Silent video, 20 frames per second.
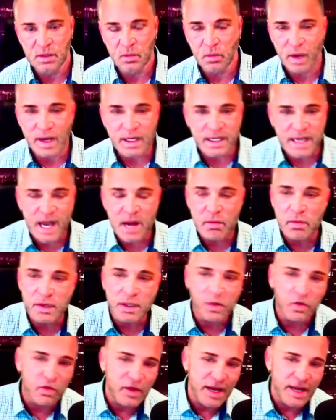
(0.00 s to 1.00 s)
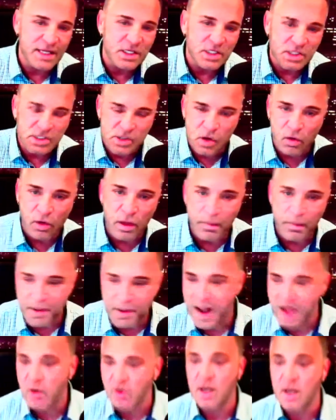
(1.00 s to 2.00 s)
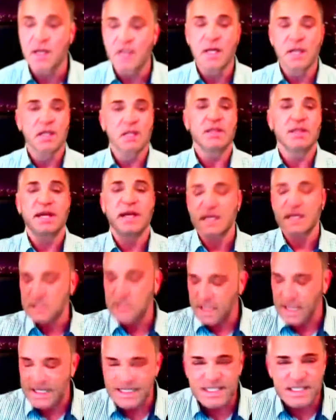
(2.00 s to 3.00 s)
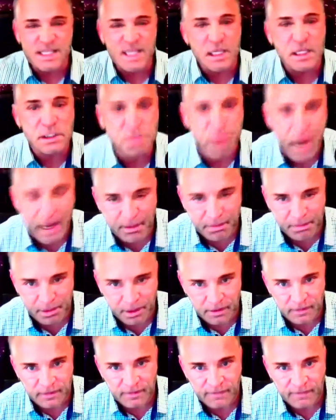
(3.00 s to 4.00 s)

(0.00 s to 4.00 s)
Why can't we create solar power that is as thin as paper?